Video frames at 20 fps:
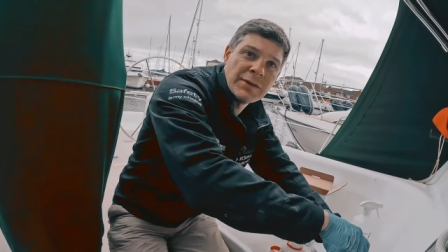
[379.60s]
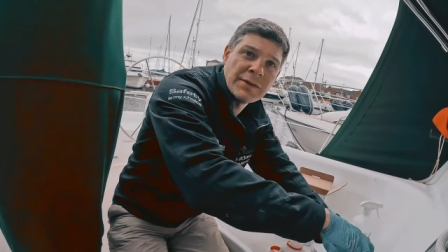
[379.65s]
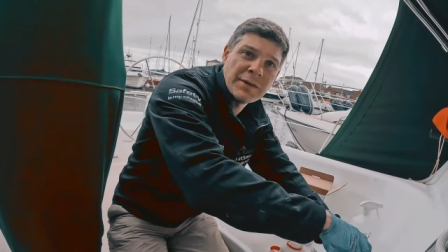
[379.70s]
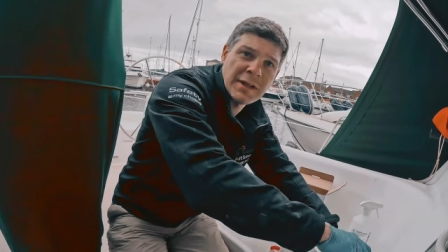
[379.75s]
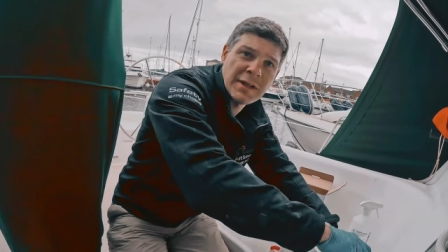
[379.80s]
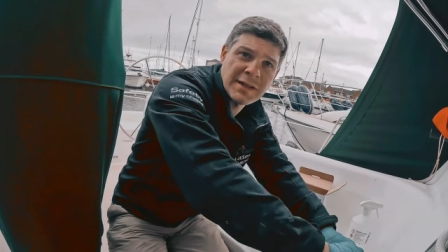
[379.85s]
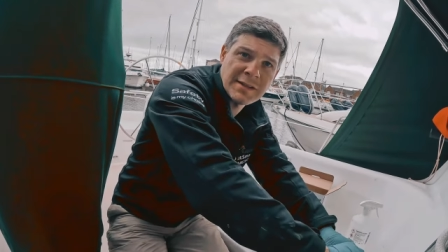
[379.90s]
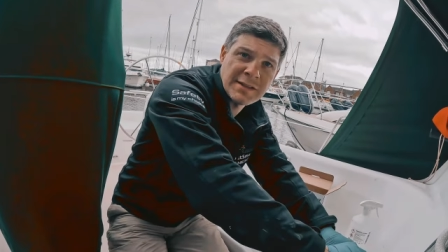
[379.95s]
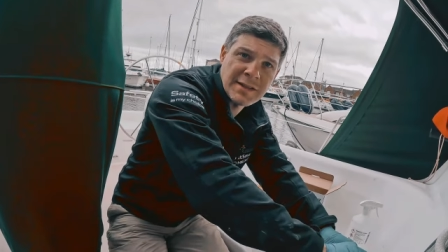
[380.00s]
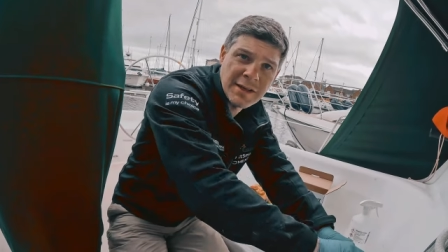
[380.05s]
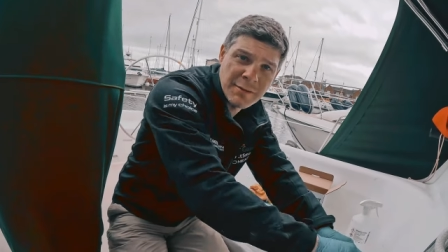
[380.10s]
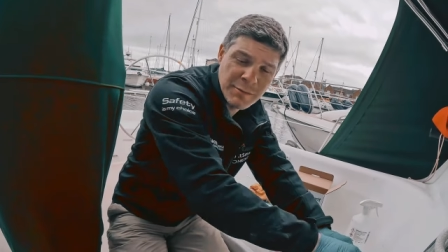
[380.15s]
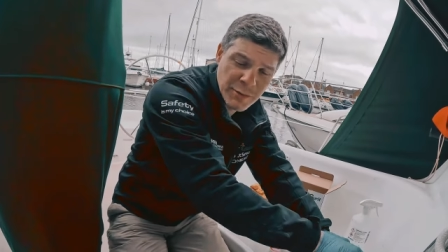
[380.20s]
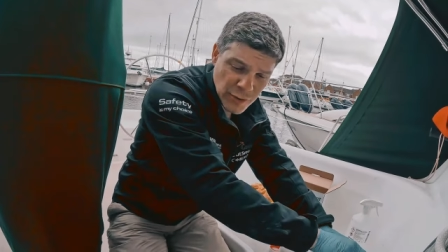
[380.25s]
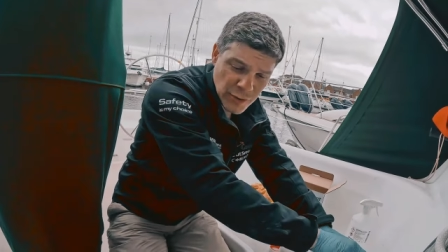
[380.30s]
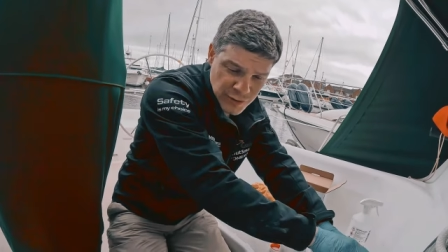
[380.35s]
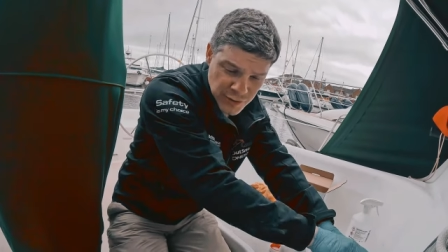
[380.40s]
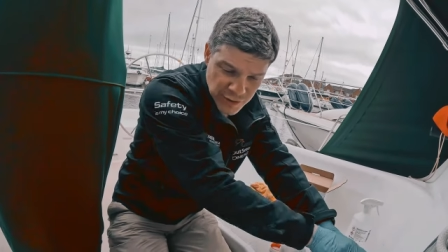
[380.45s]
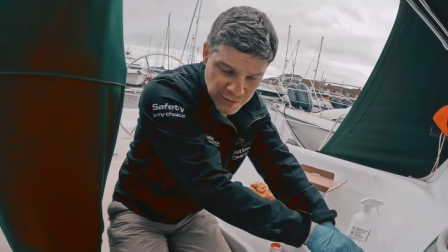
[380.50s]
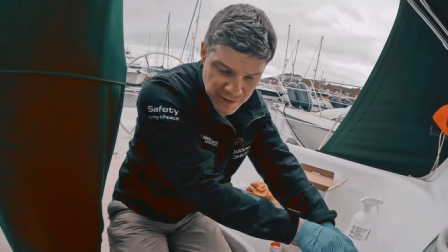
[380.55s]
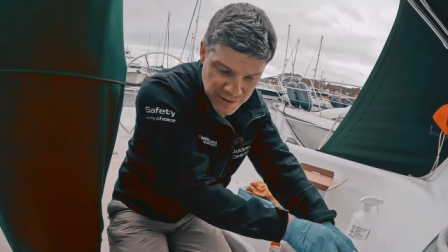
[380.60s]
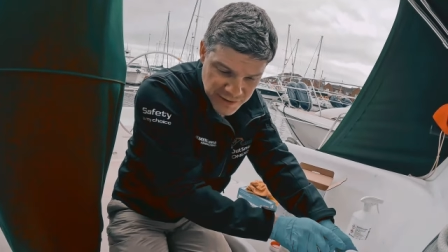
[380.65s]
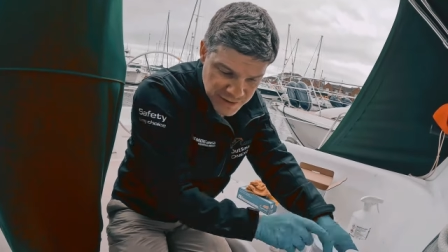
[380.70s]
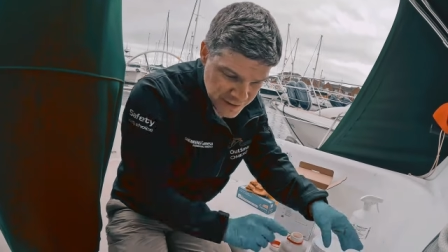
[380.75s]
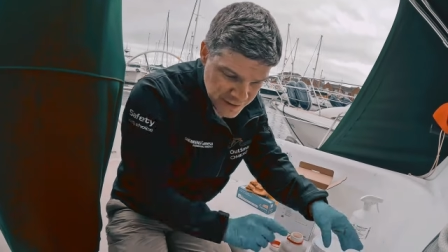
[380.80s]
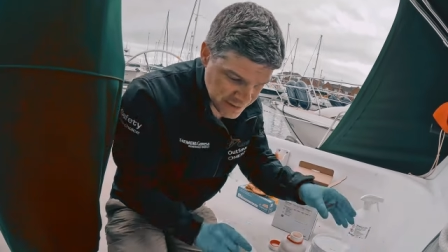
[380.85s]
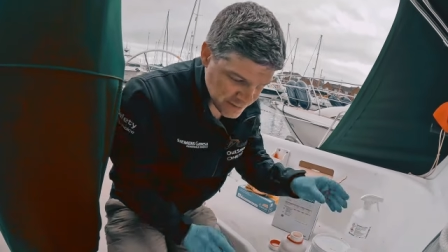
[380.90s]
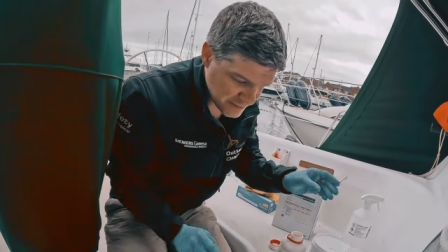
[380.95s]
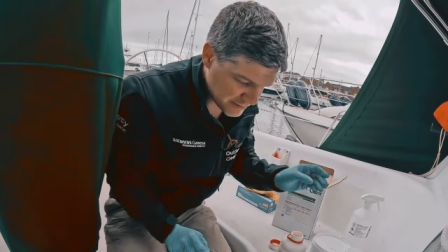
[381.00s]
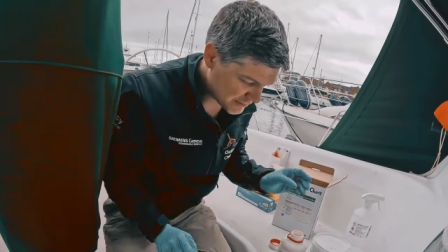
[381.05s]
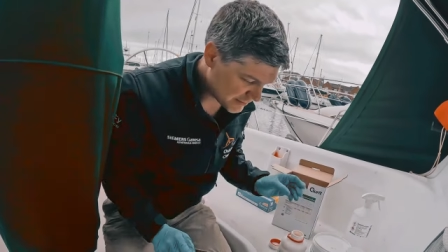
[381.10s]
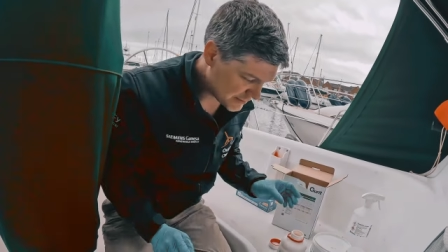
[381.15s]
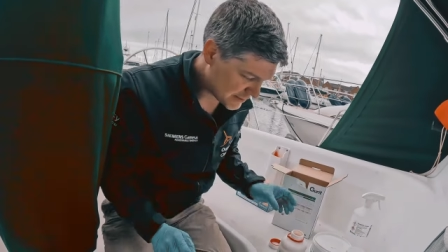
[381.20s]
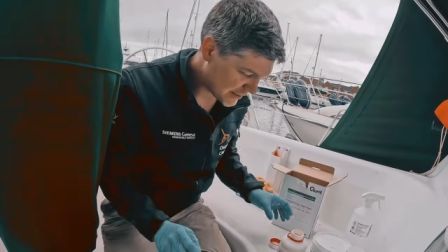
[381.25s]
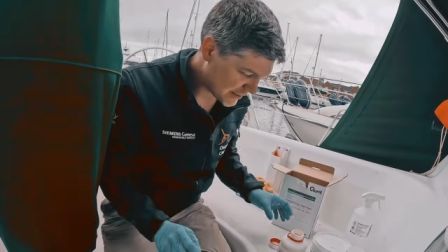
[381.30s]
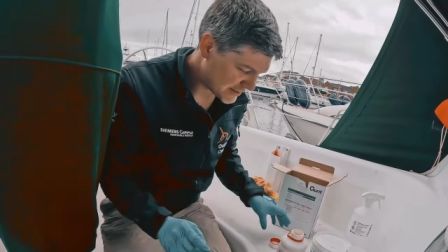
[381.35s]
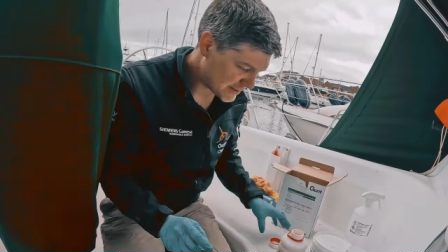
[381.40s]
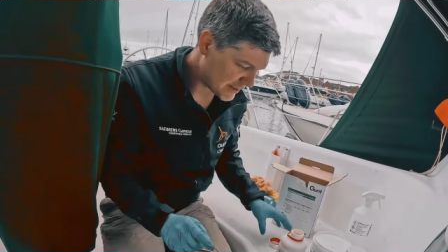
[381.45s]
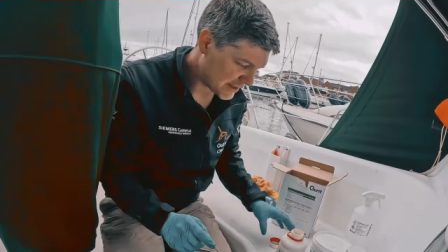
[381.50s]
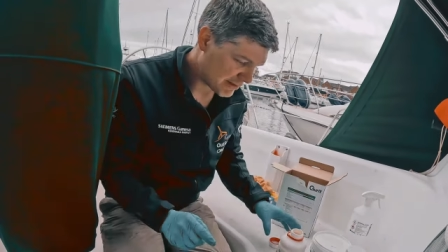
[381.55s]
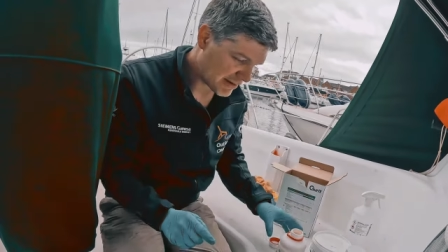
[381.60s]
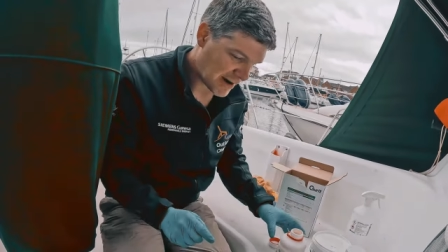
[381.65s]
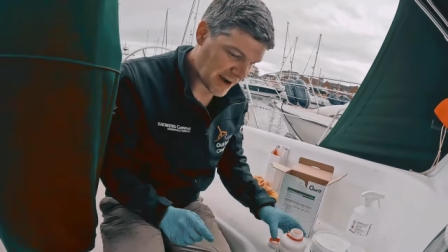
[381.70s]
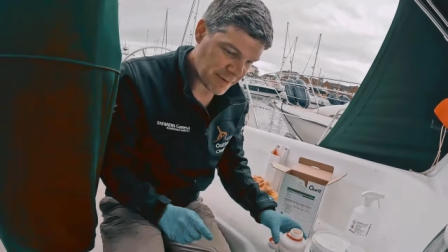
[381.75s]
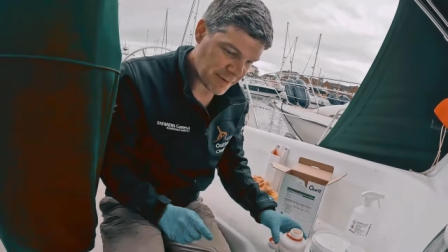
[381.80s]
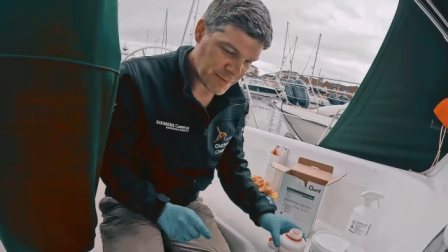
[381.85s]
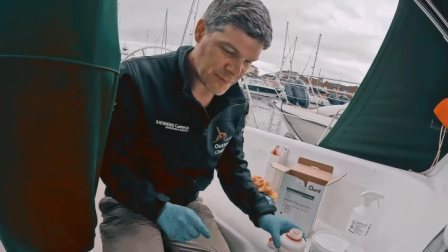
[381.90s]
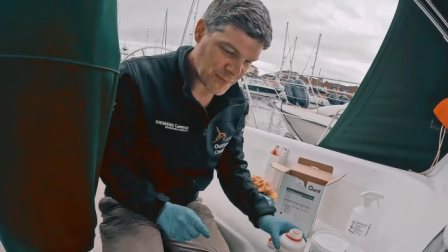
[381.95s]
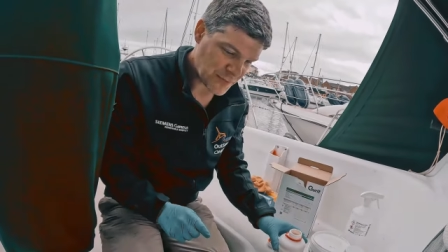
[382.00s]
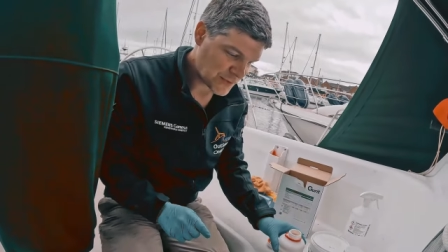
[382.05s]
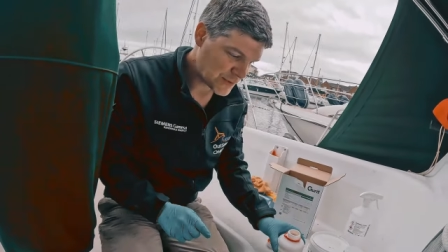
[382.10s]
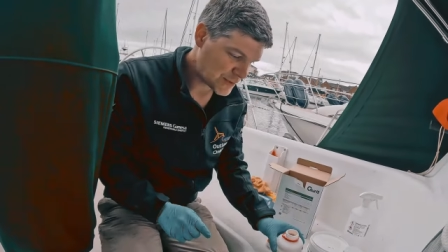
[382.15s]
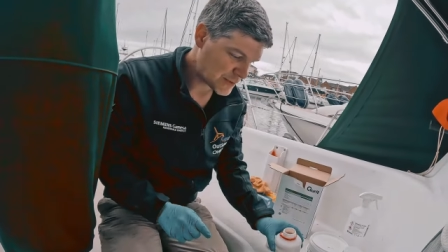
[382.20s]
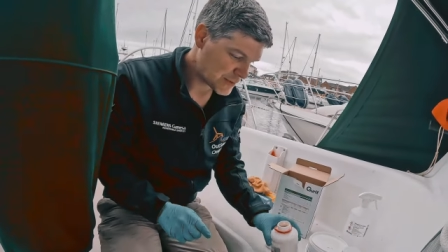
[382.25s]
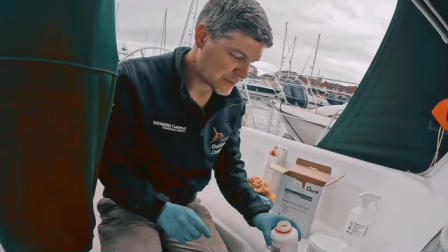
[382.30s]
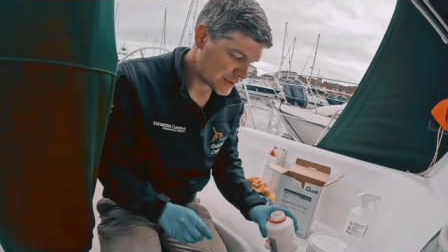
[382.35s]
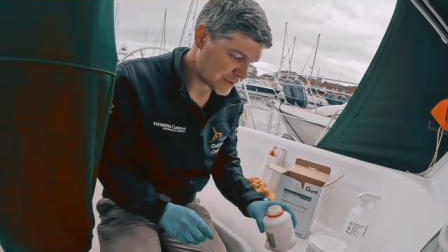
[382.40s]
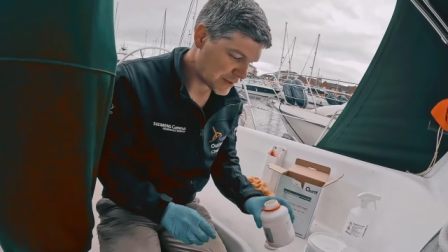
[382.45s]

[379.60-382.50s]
There's the epoxy resin, 60 grams.